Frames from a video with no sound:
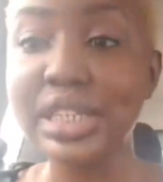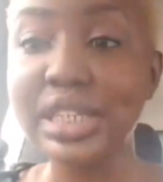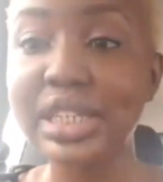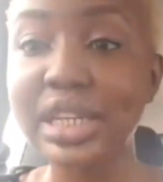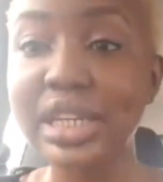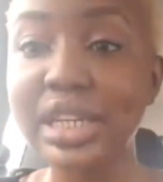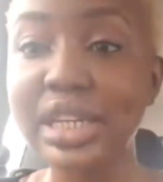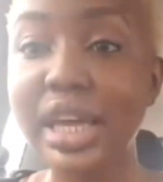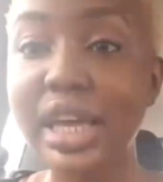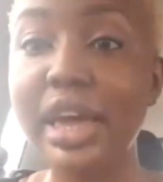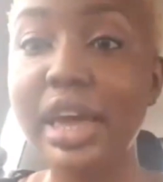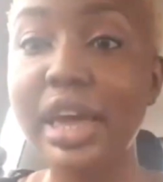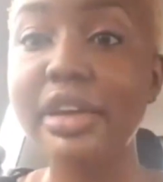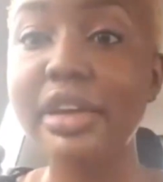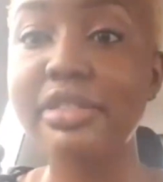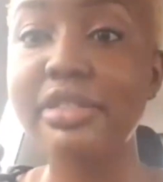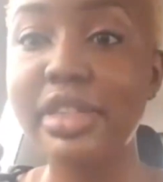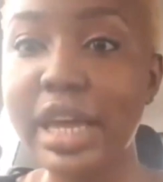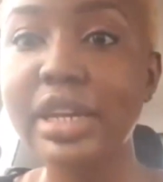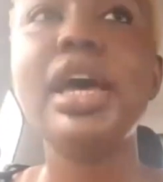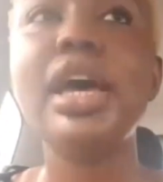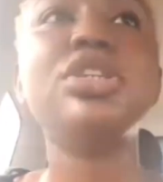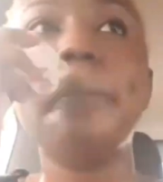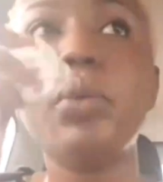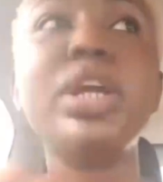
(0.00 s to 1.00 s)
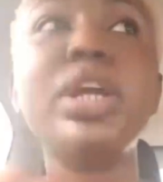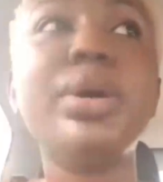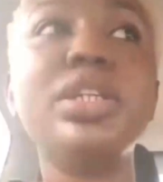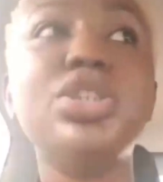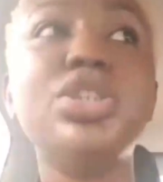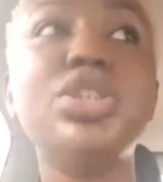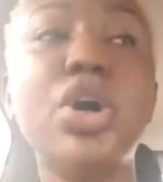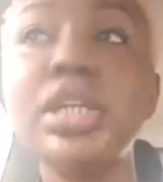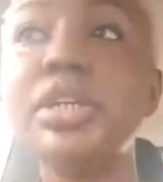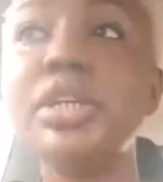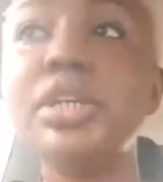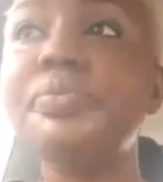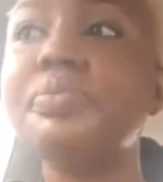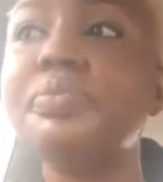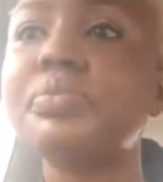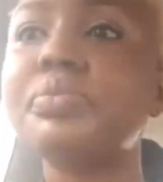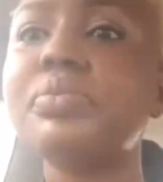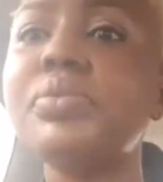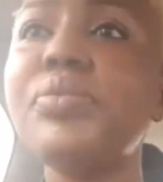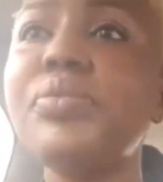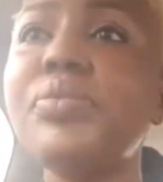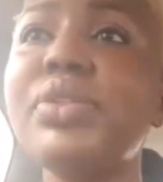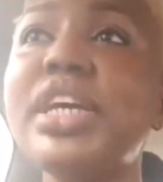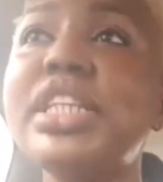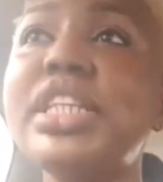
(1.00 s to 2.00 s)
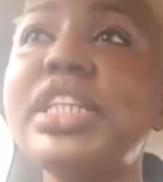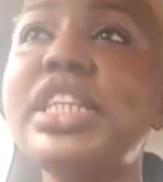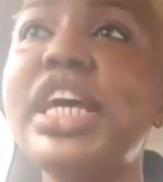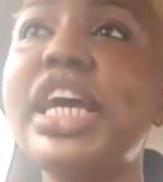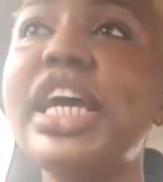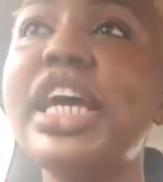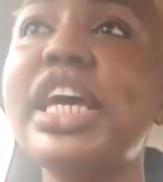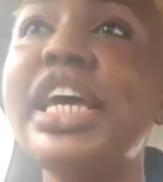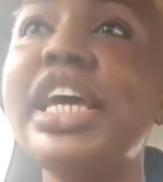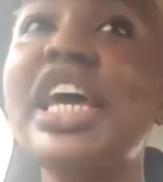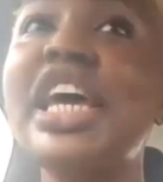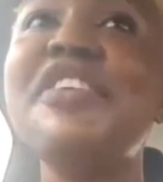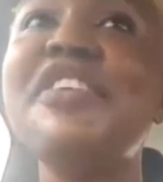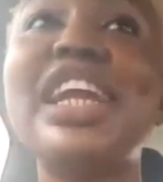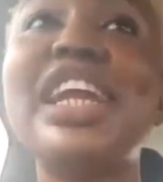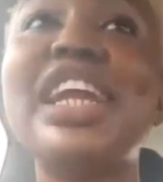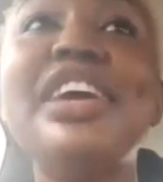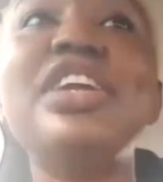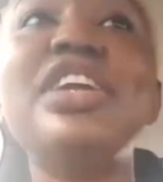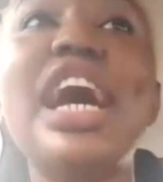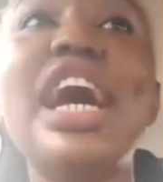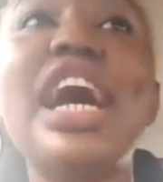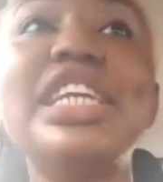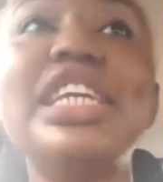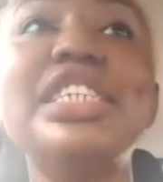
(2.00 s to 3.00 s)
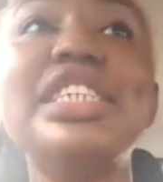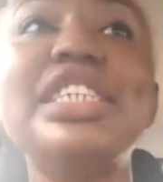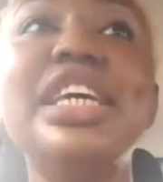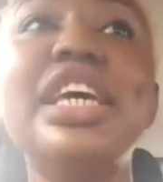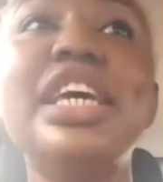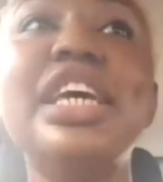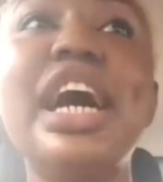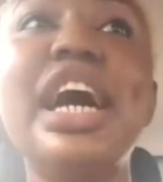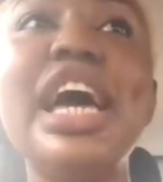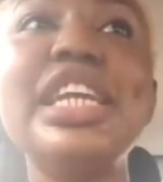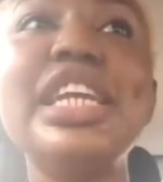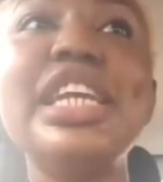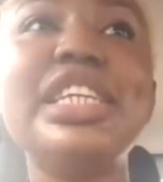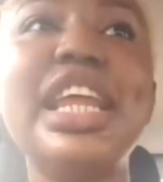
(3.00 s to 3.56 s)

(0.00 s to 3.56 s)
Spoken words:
then. In fact, I had like